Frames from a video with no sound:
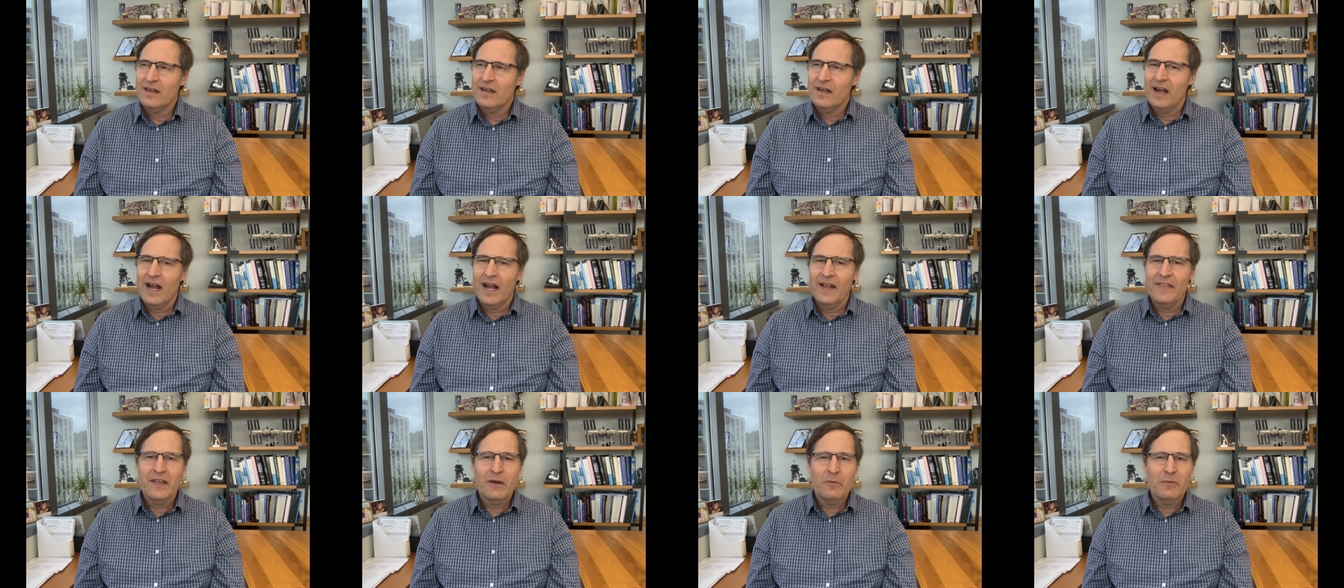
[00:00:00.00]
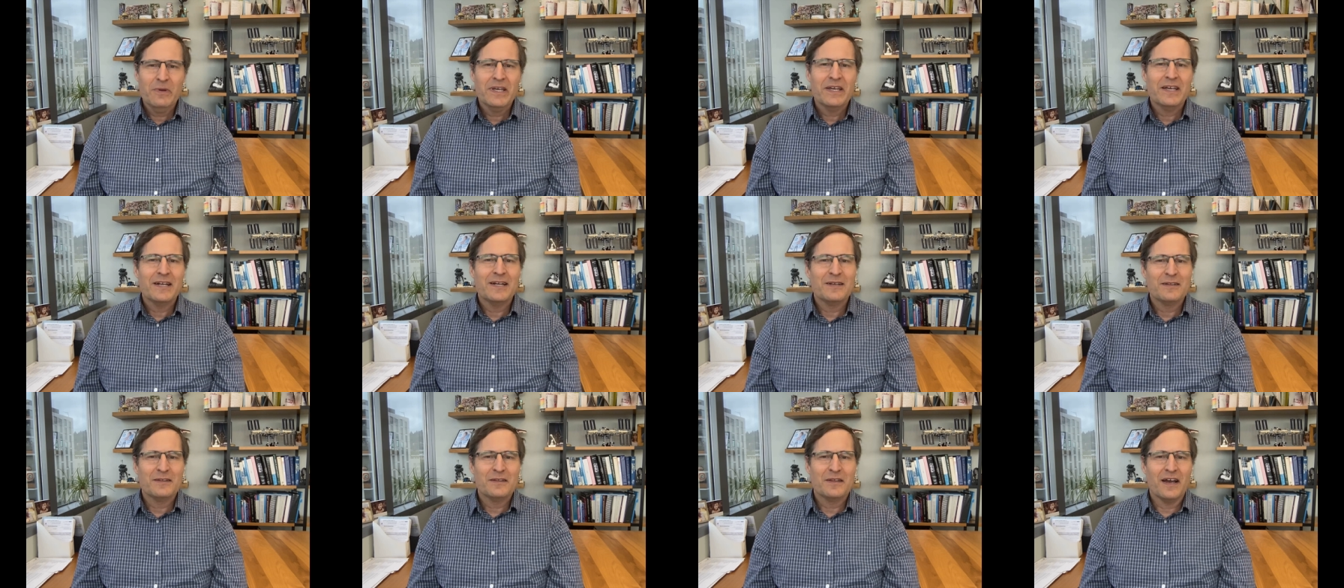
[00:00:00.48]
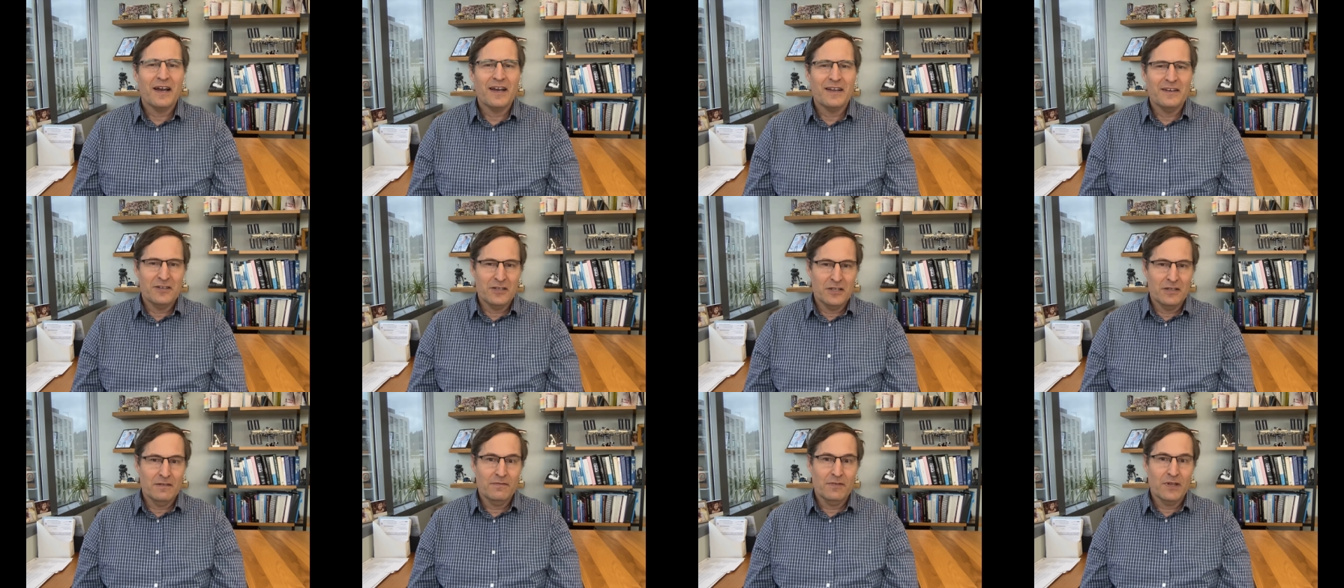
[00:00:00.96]
And then we get into the
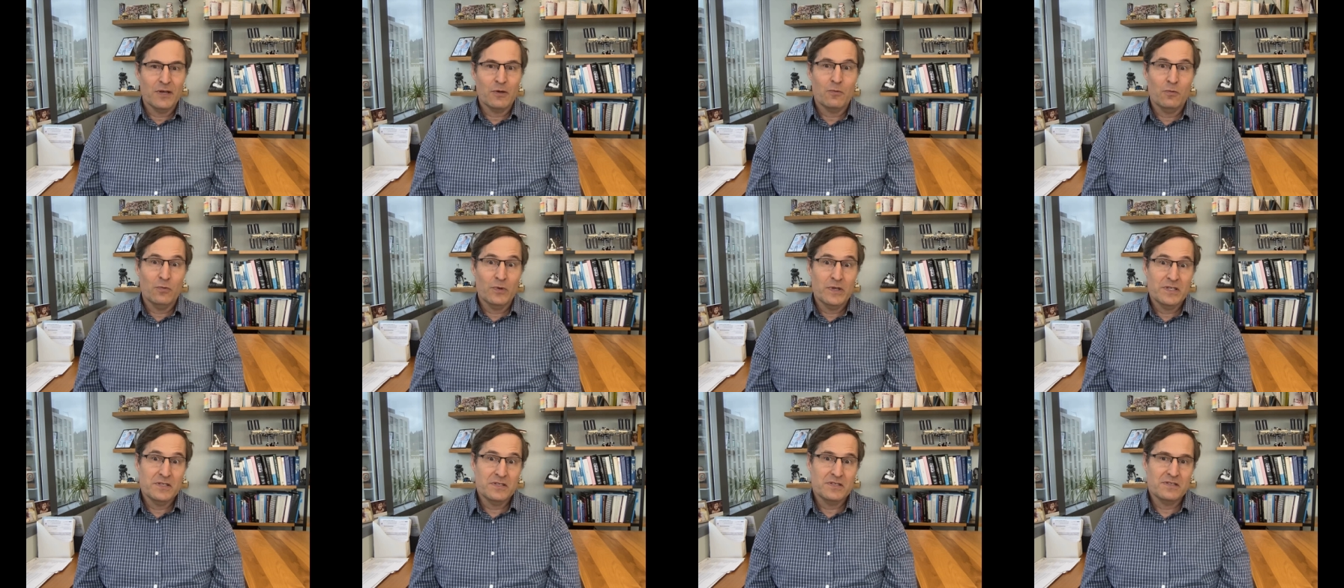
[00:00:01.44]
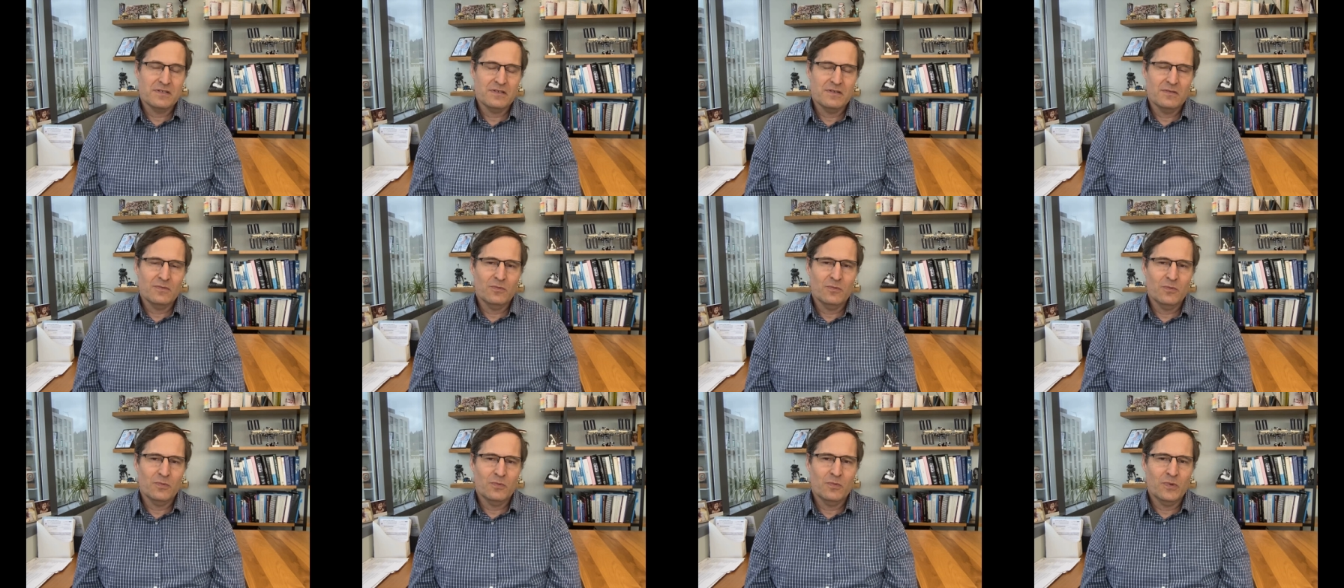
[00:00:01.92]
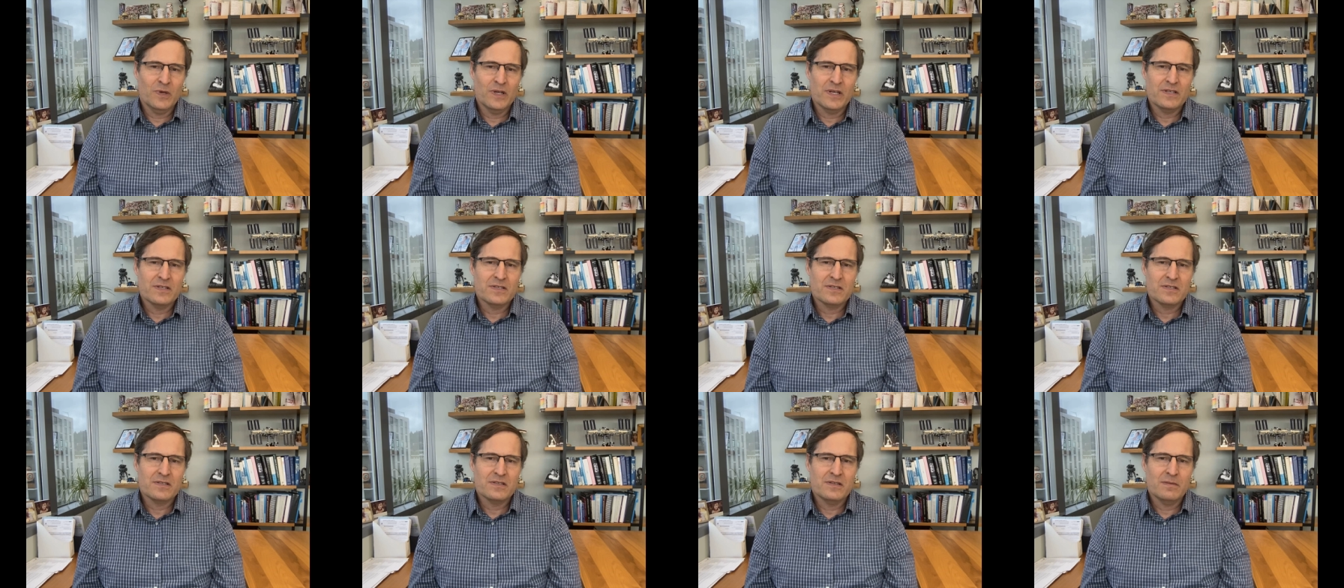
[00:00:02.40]
idea of like, what is
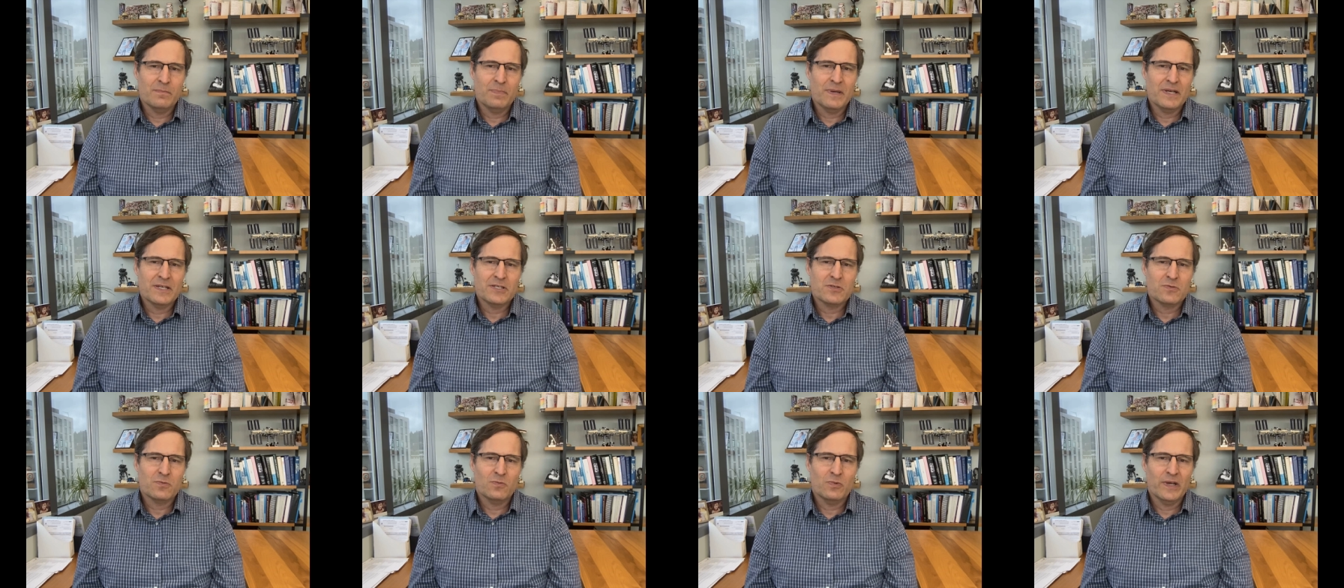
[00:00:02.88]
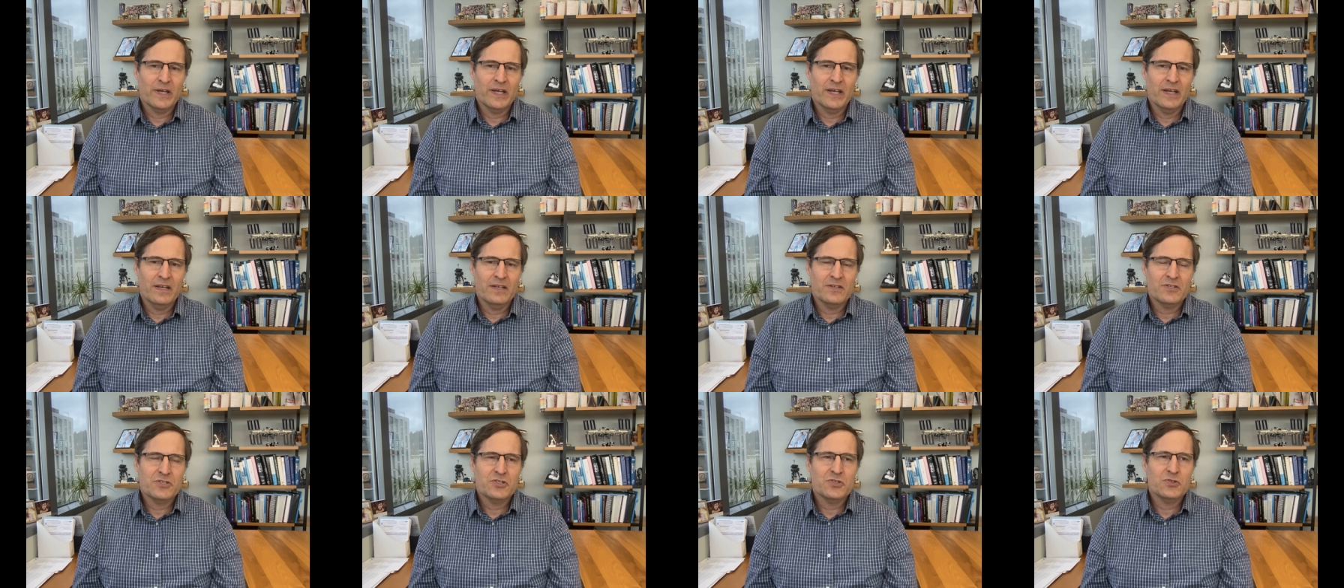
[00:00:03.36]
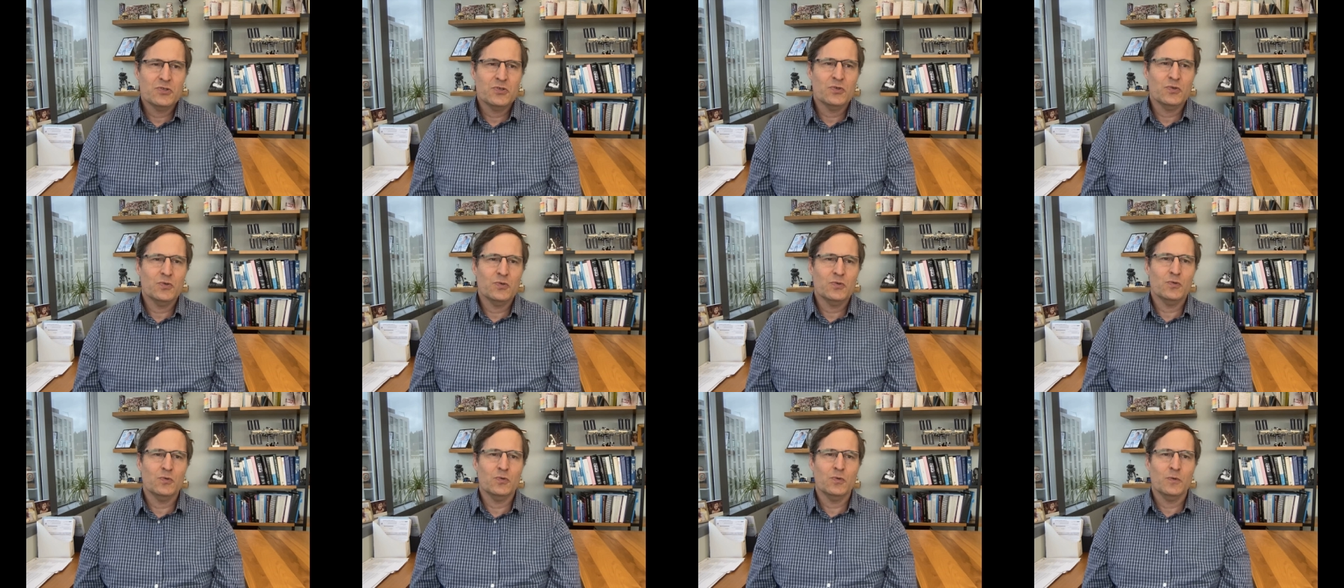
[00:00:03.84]
the best way
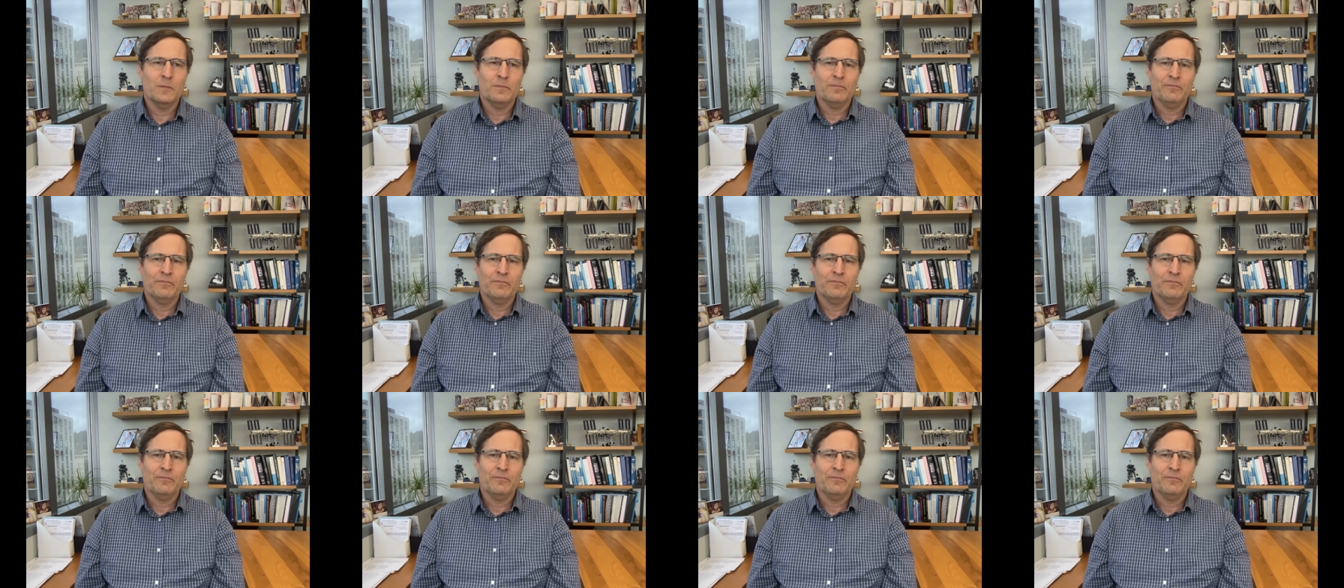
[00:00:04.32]
to,